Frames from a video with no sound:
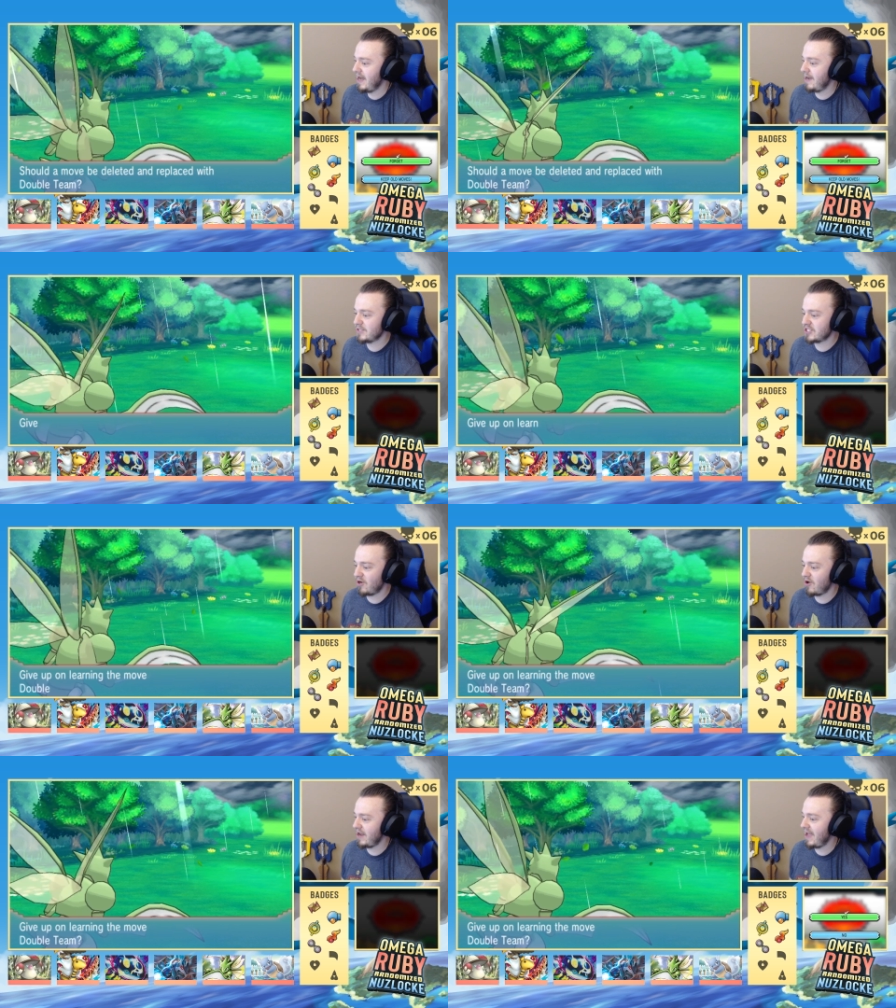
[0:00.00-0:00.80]
I'm
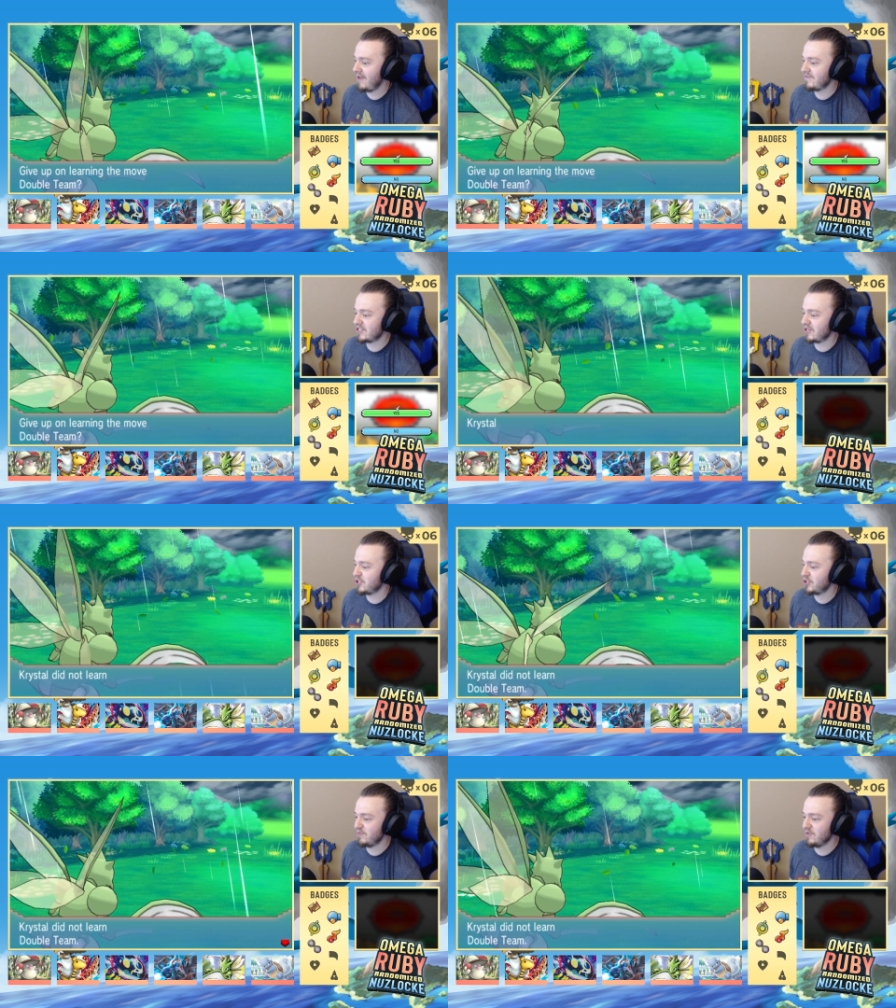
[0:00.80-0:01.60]
sorry. I have
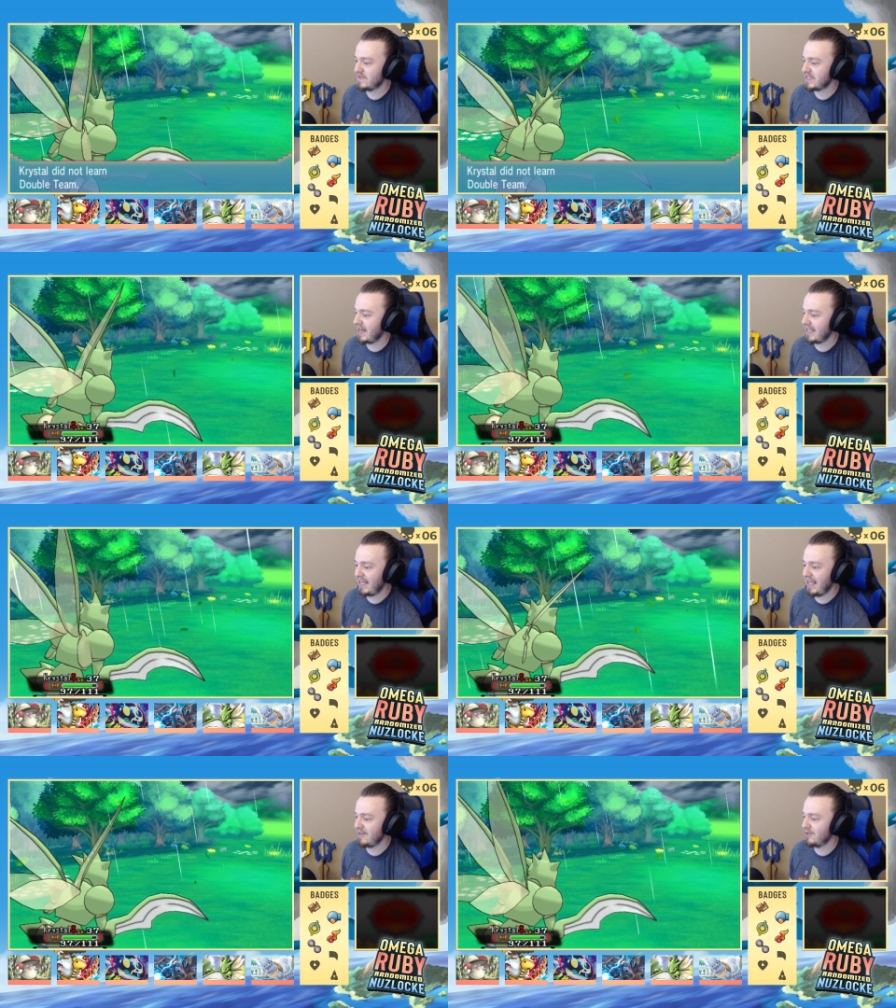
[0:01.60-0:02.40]
such a good moveset. I
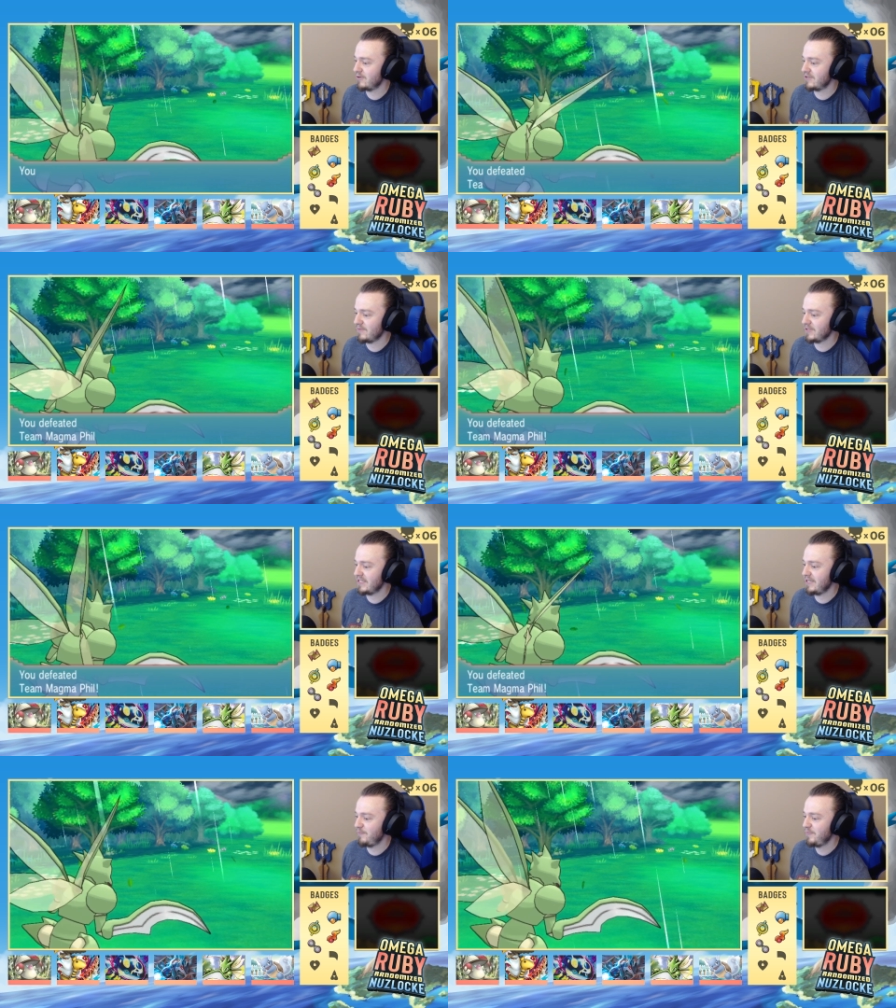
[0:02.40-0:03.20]
can't learn Double
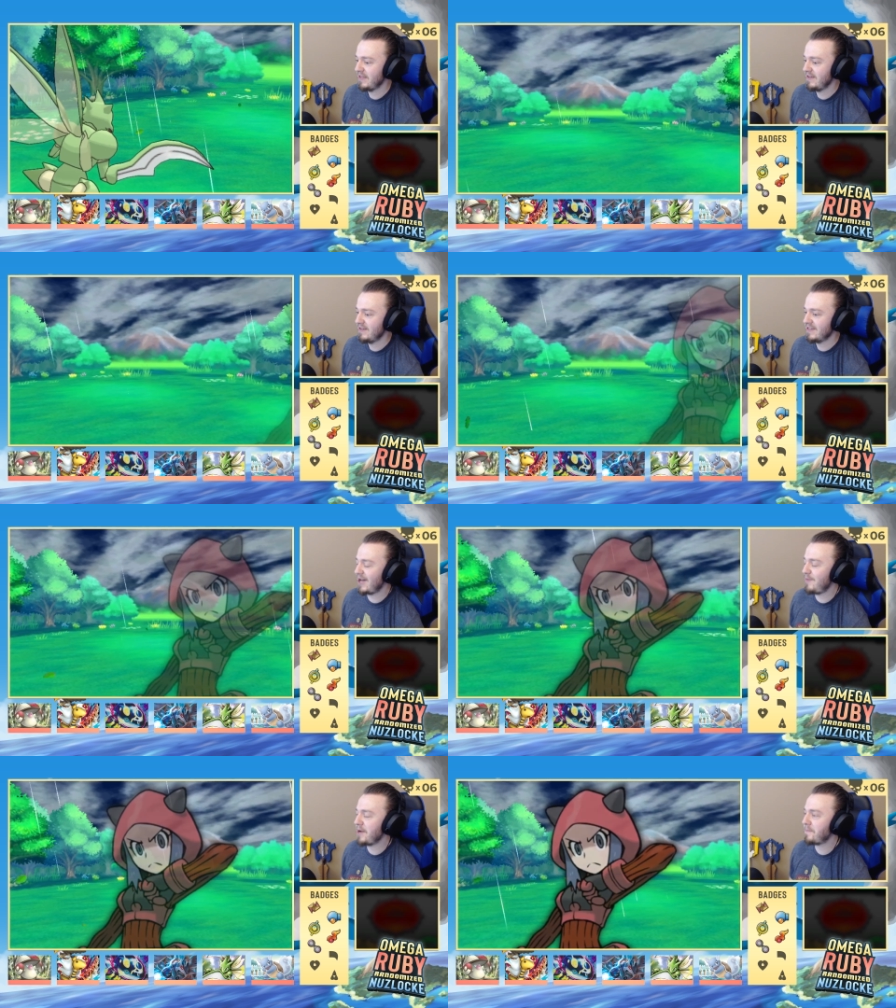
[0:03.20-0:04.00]
Team.
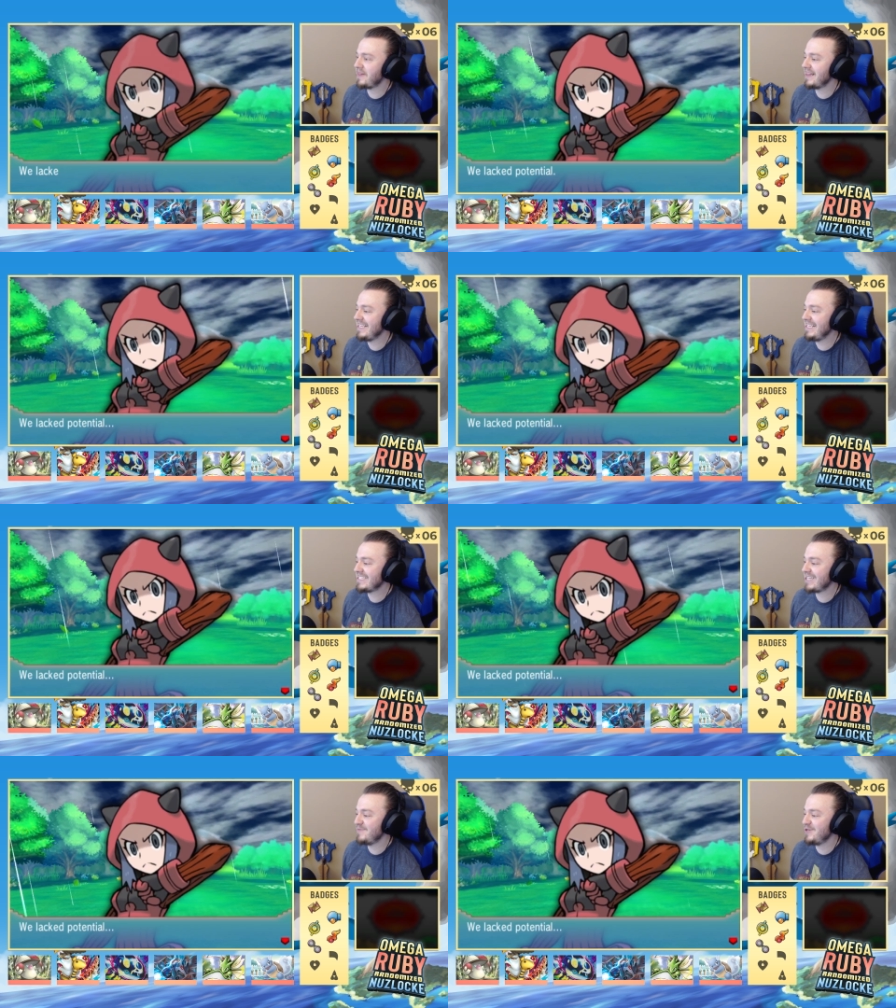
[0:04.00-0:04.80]
Come on.
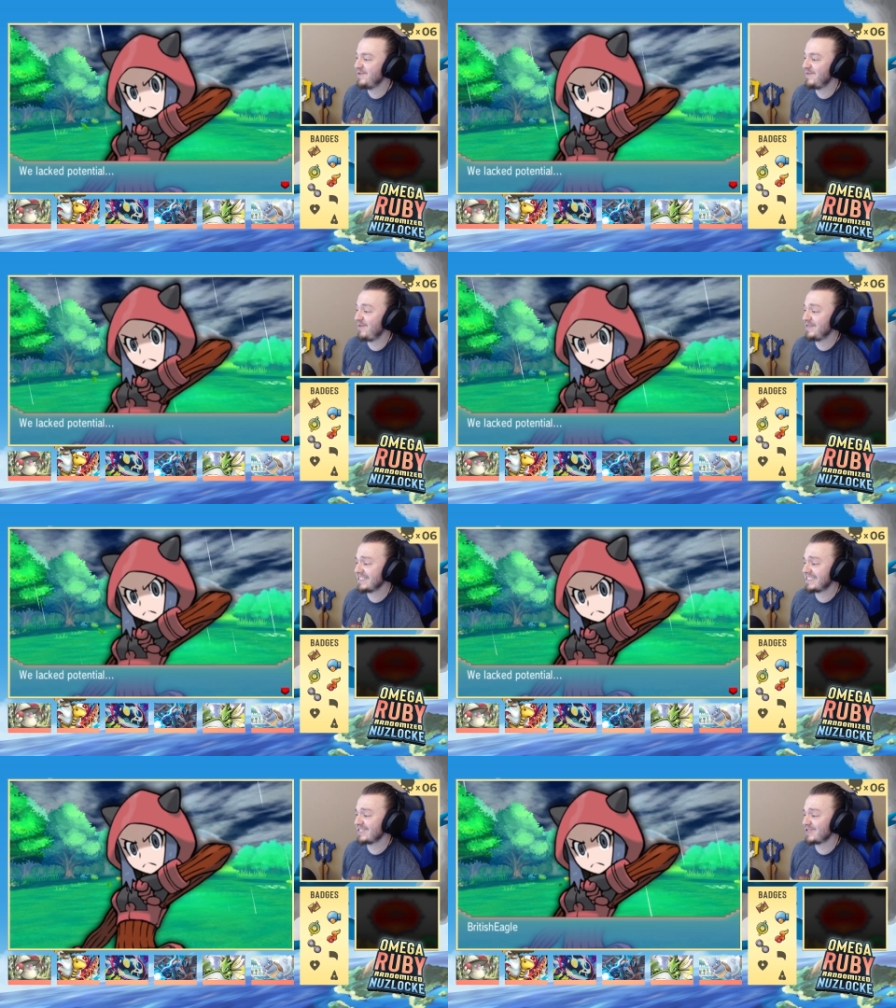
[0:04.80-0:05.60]
Please tell me you evolve
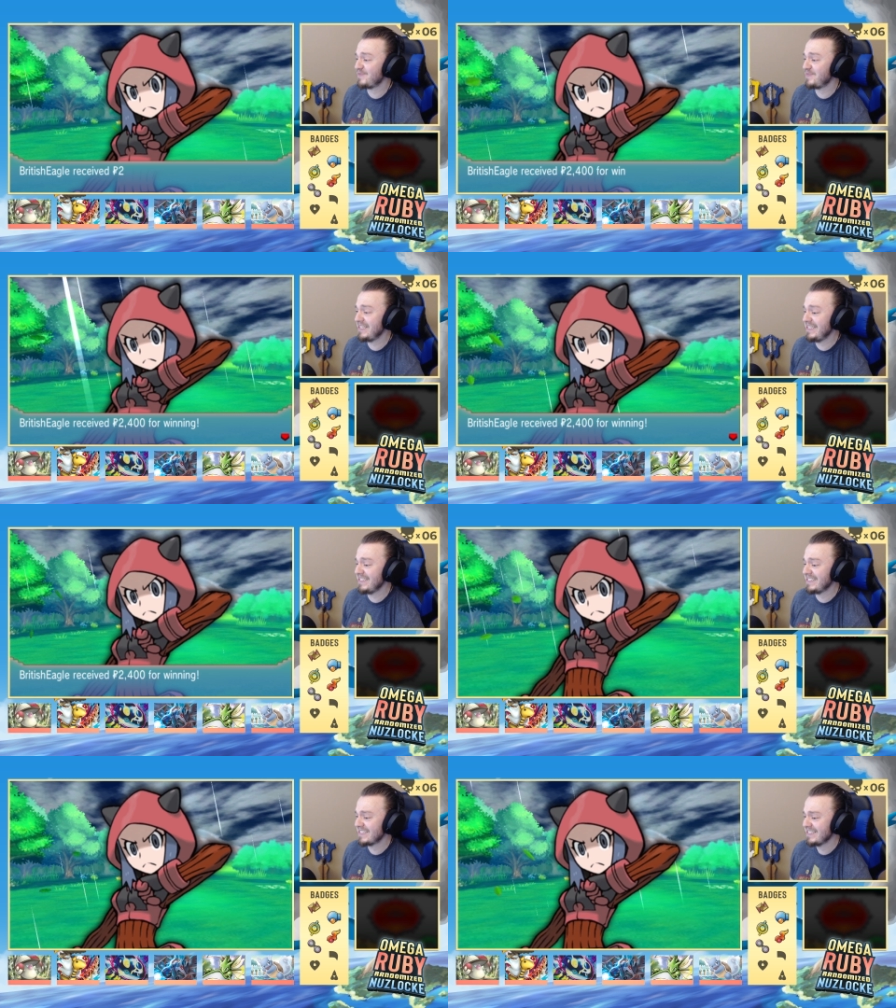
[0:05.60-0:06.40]
into Scizor.
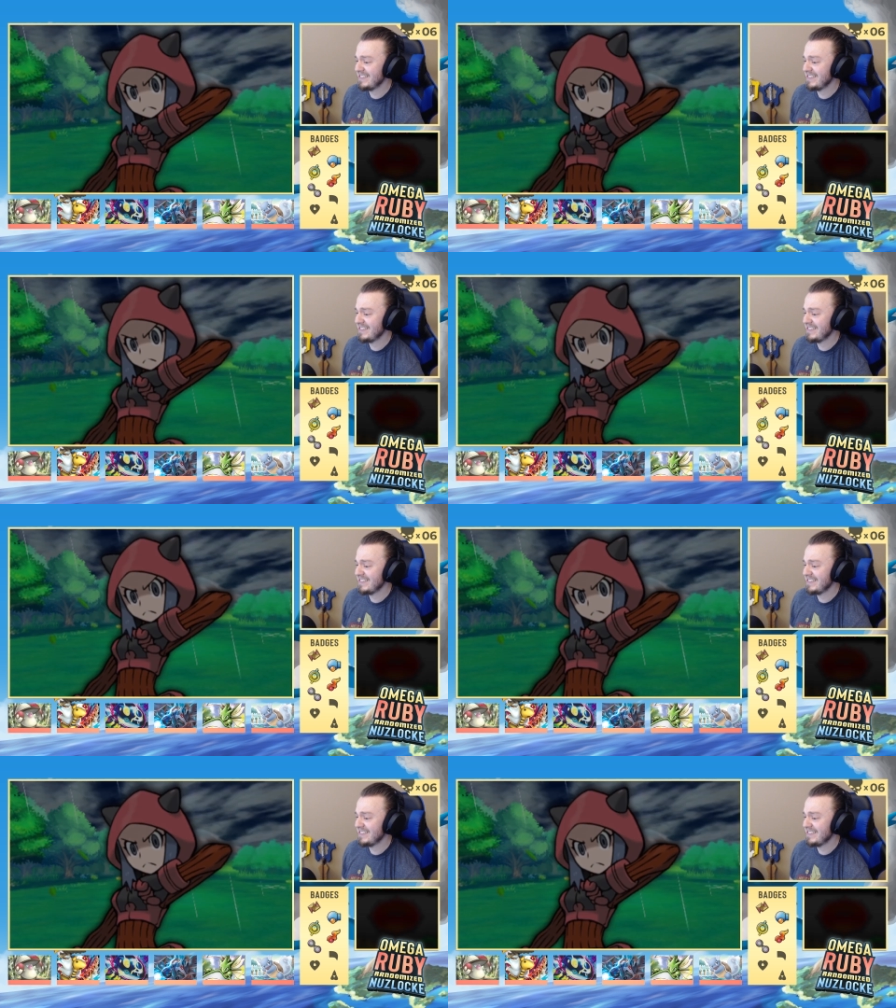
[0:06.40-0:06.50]
Please.